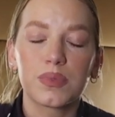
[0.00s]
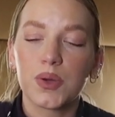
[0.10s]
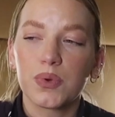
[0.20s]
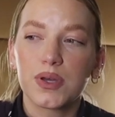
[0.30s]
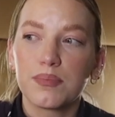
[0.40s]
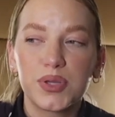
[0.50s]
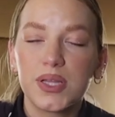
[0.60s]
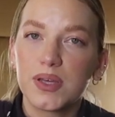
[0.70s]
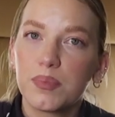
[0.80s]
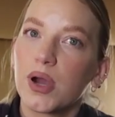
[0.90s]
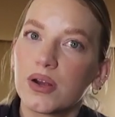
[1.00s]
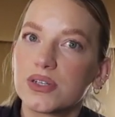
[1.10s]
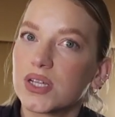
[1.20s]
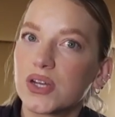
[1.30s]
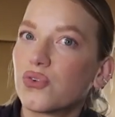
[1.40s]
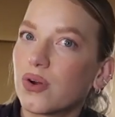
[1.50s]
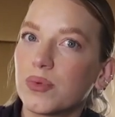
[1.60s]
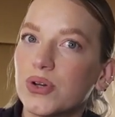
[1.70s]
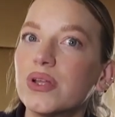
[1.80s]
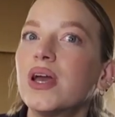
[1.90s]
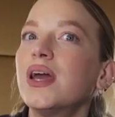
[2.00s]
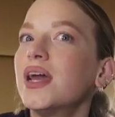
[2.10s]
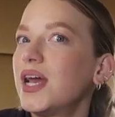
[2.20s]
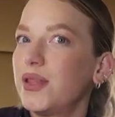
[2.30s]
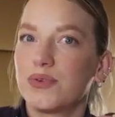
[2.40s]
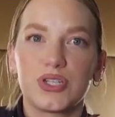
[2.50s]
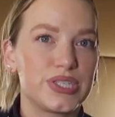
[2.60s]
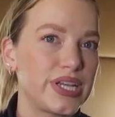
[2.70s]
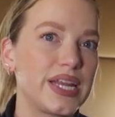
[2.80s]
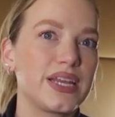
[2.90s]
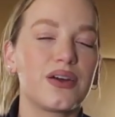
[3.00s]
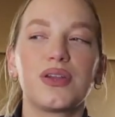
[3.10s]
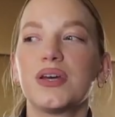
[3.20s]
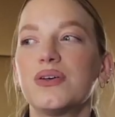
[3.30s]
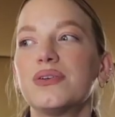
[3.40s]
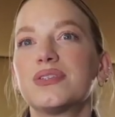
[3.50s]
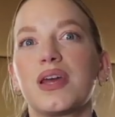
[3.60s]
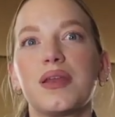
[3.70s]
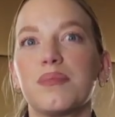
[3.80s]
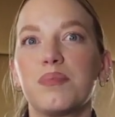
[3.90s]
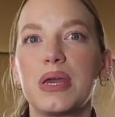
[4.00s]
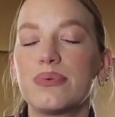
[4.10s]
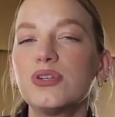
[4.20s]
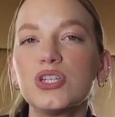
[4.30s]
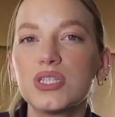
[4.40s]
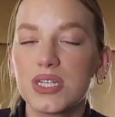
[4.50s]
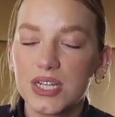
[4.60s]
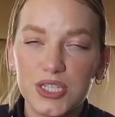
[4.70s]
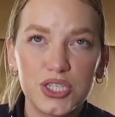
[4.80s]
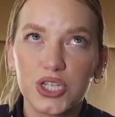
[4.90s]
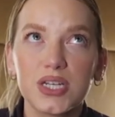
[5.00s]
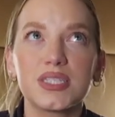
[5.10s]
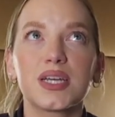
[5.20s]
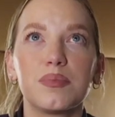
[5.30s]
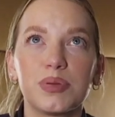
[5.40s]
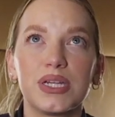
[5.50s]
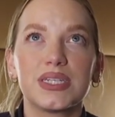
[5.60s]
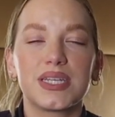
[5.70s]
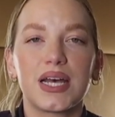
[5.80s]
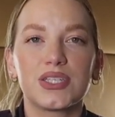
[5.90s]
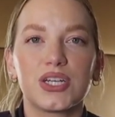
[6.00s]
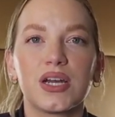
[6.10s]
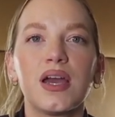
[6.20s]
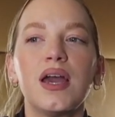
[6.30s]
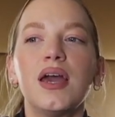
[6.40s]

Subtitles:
they were completely parked like normal and they were just sliding down hills, and it was just, it's just a complete disaster.